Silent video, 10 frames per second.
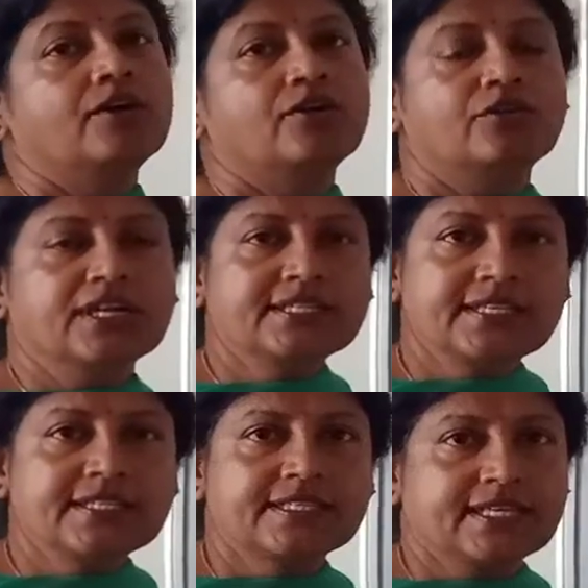
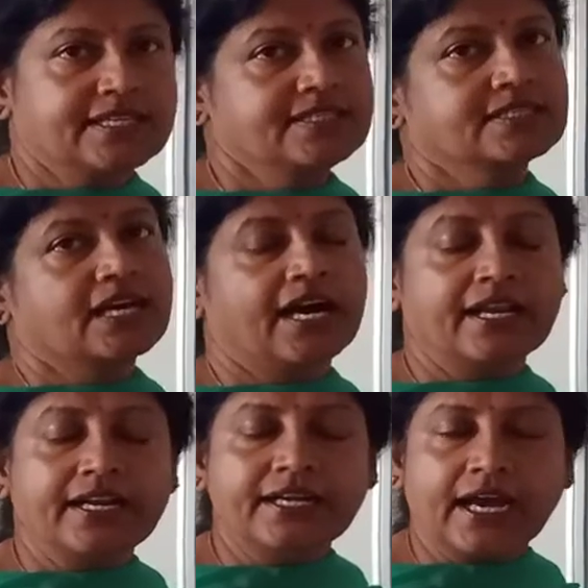resistance,
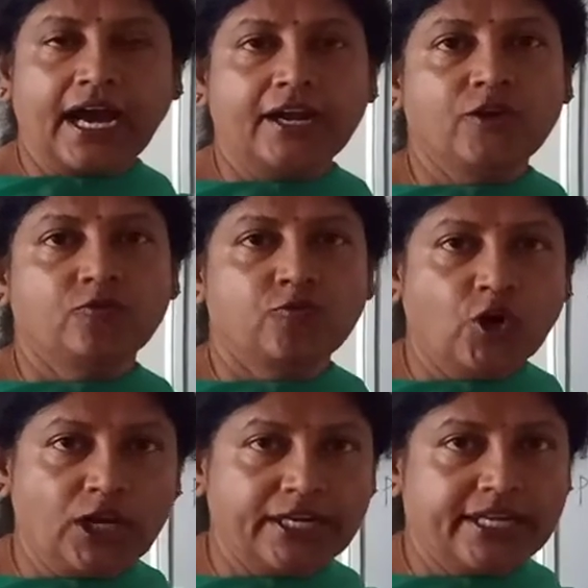current and
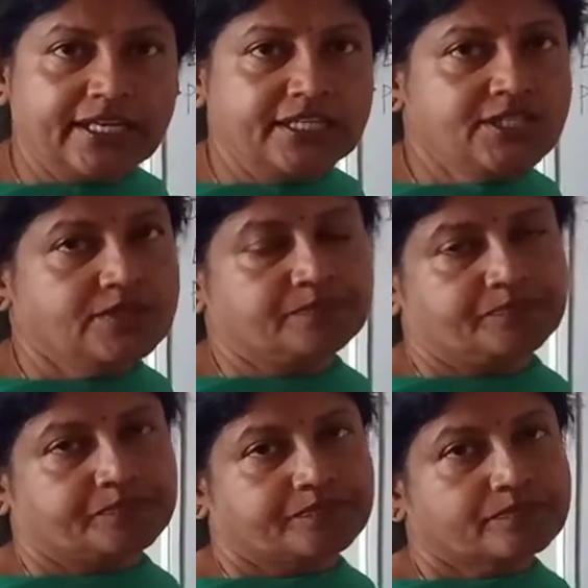voltage
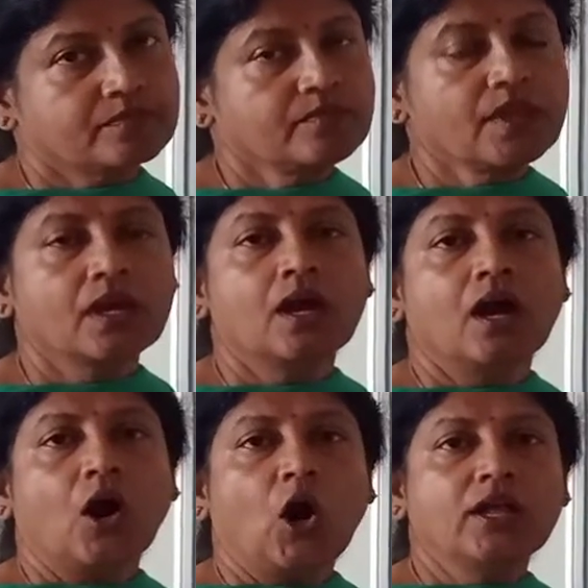
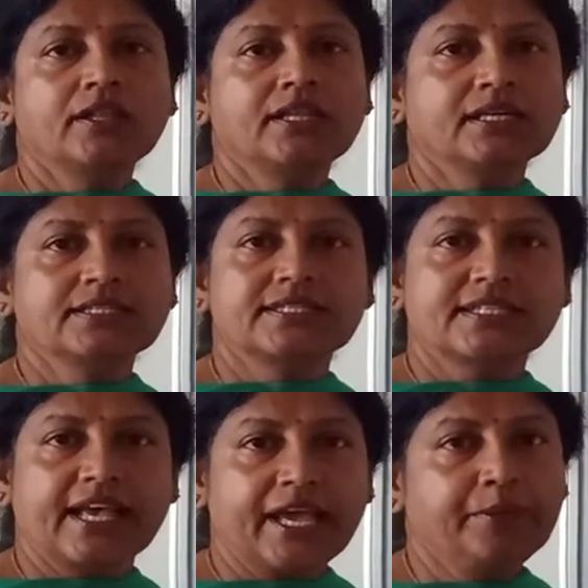on the
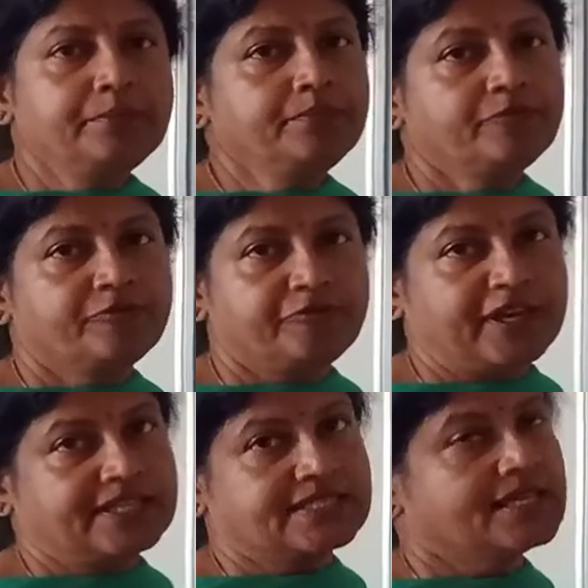same
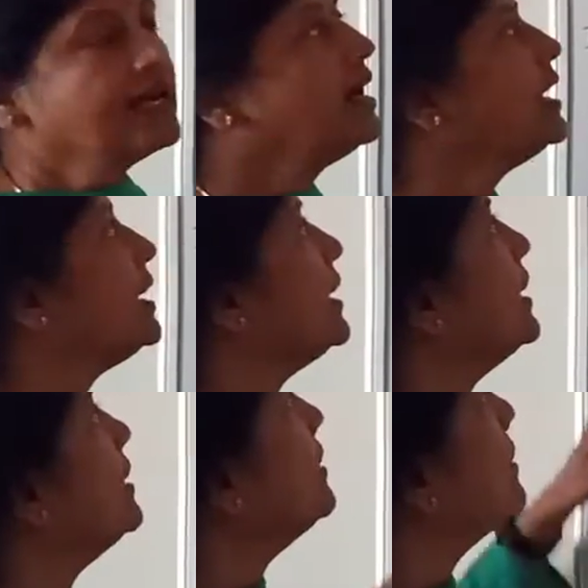phase. Here